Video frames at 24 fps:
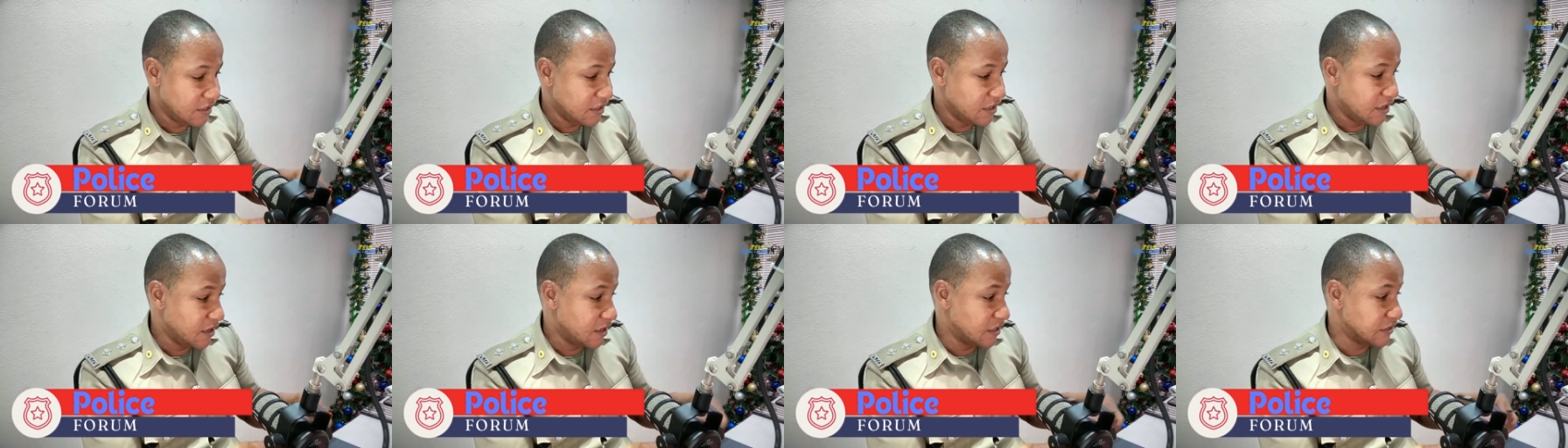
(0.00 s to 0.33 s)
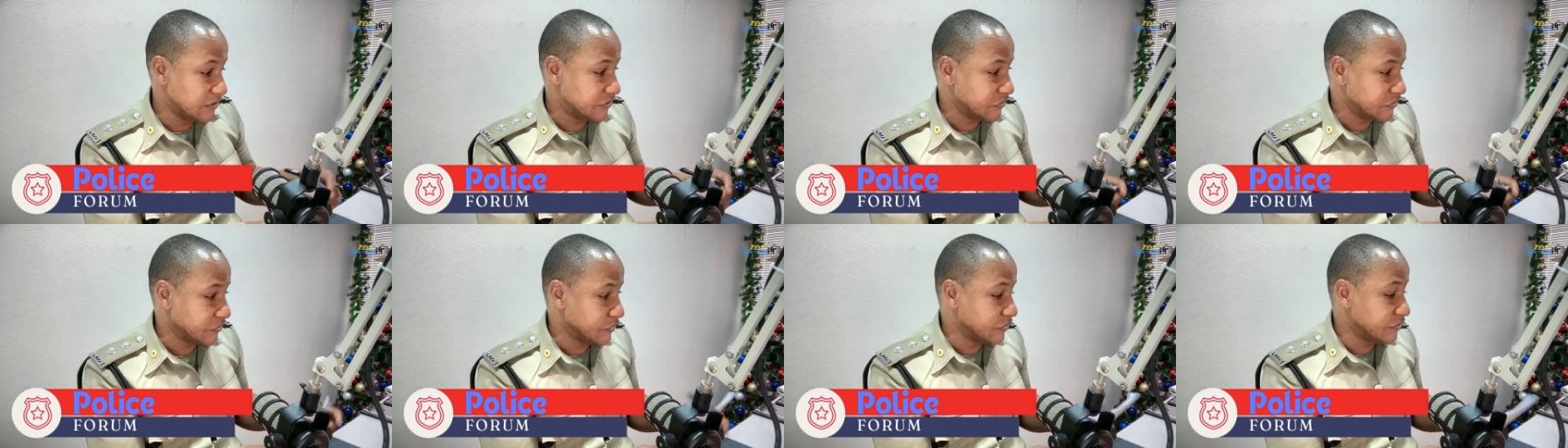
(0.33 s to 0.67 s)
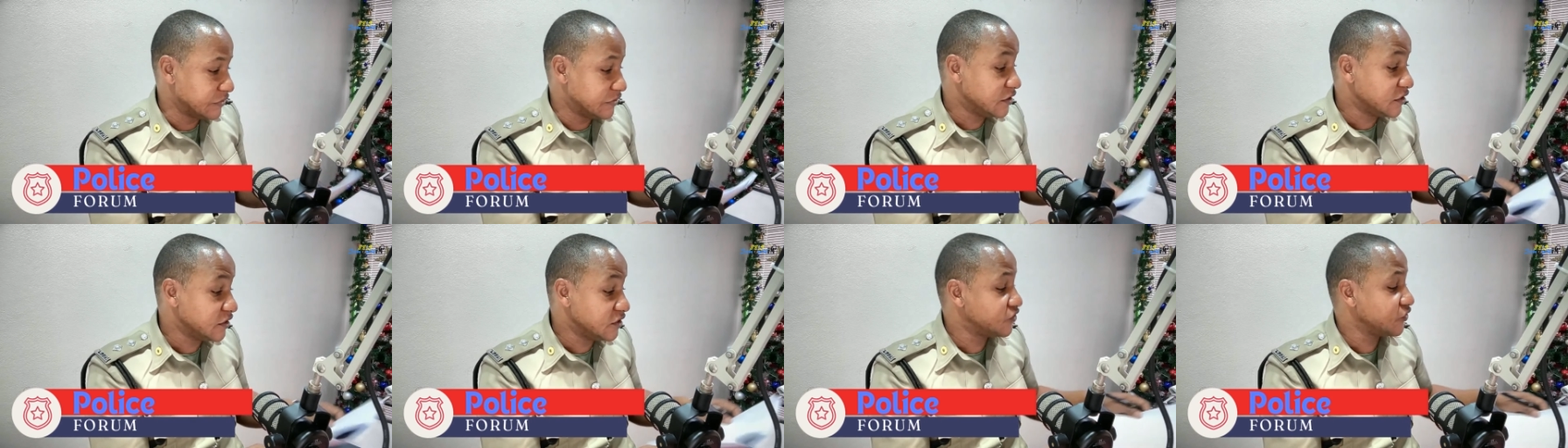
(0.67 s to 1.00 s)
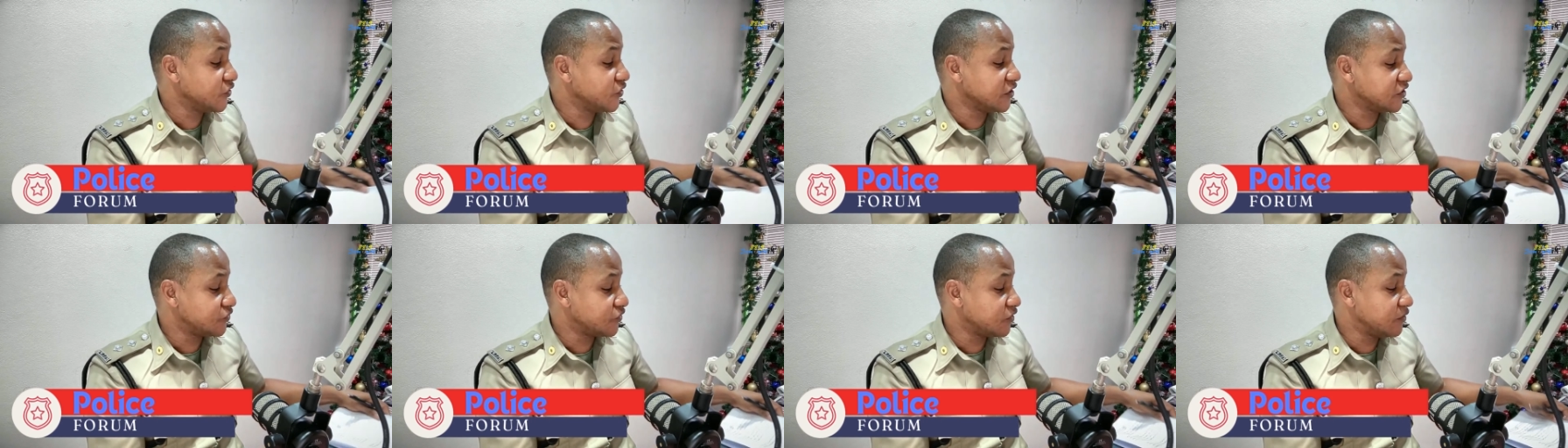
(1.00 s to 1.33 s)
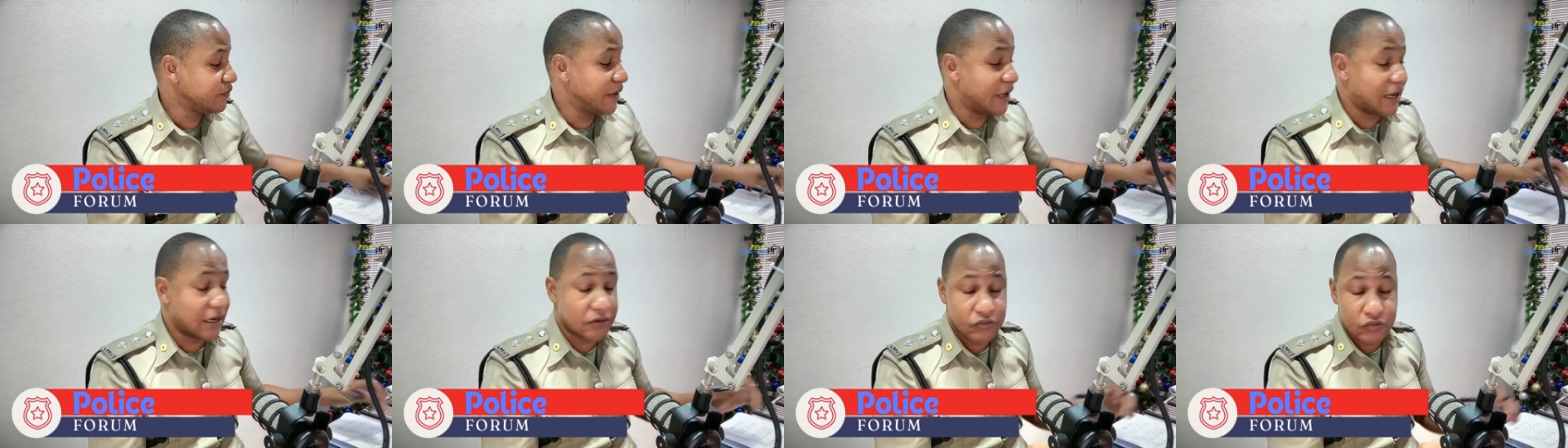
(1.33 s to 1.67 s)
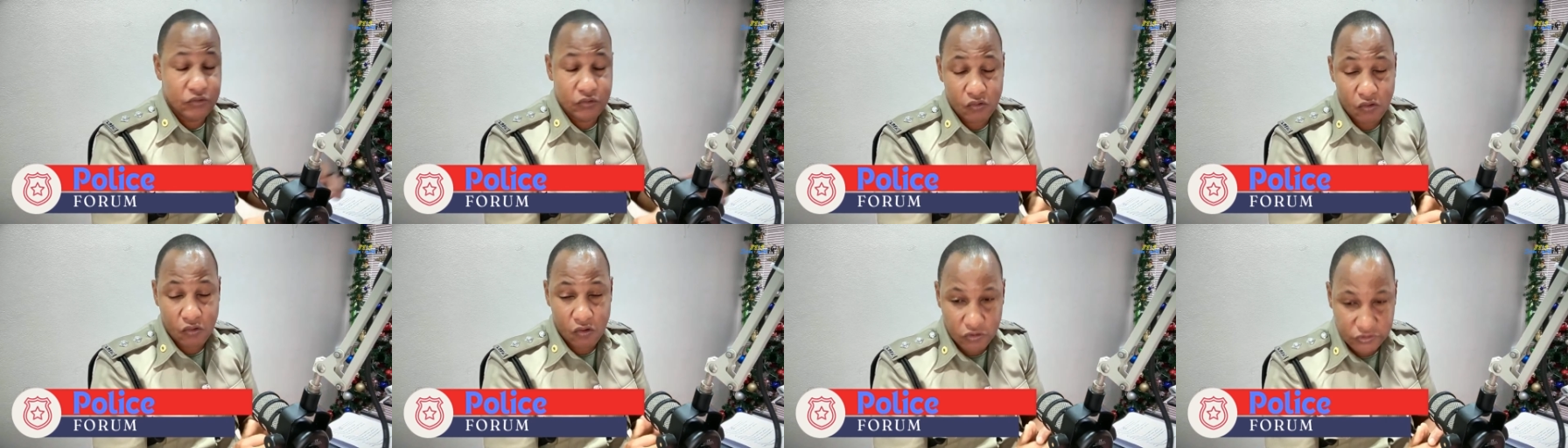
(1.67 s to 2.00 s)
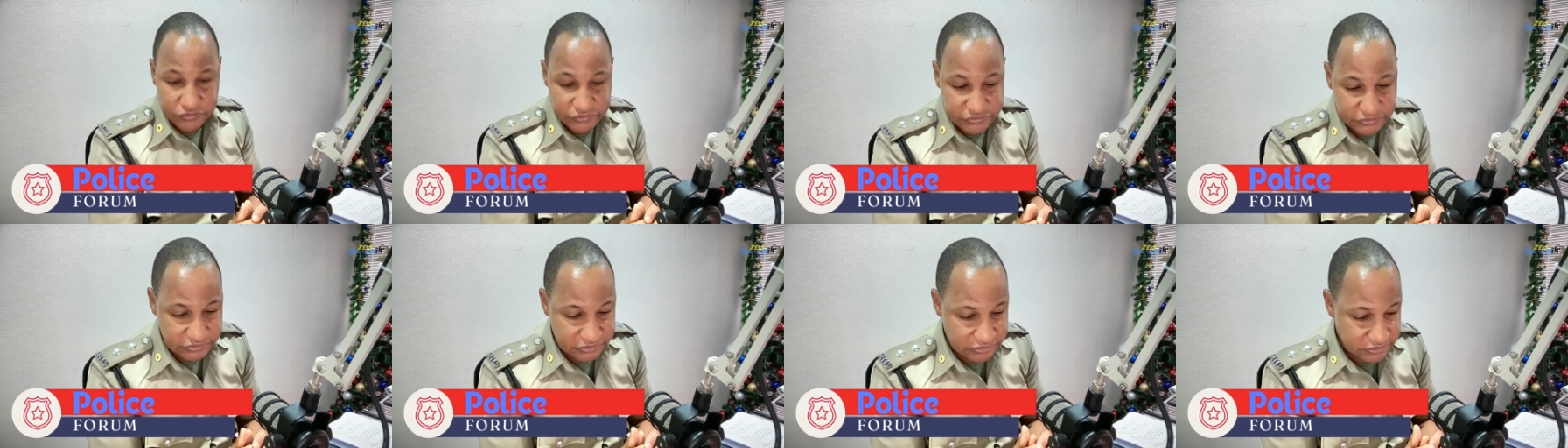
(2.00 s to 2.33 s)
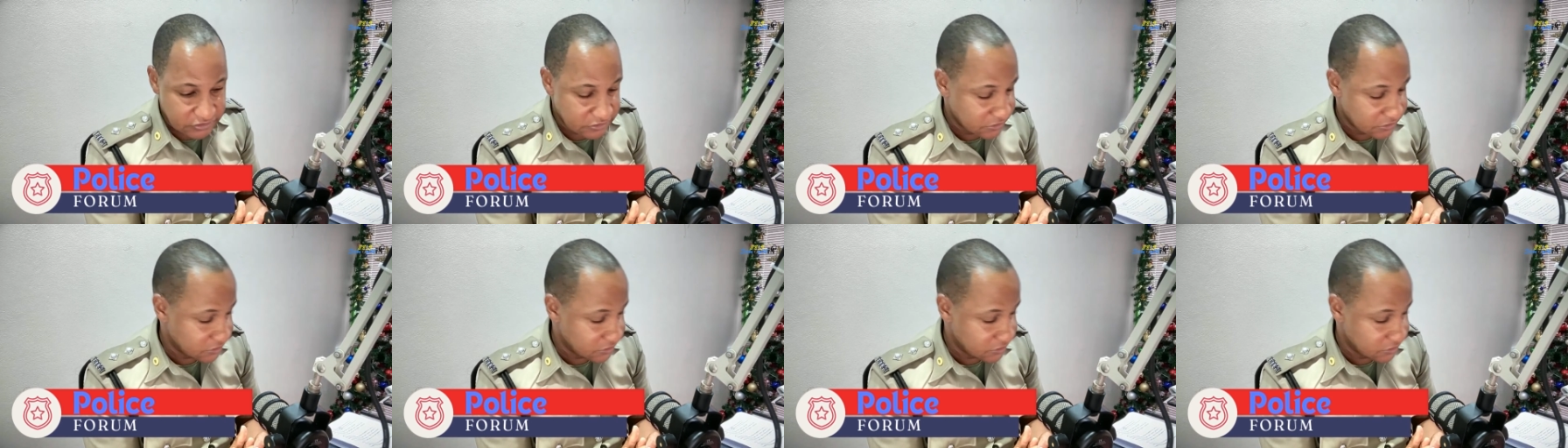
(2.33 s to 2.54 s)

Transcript: So the drinks will be at no cost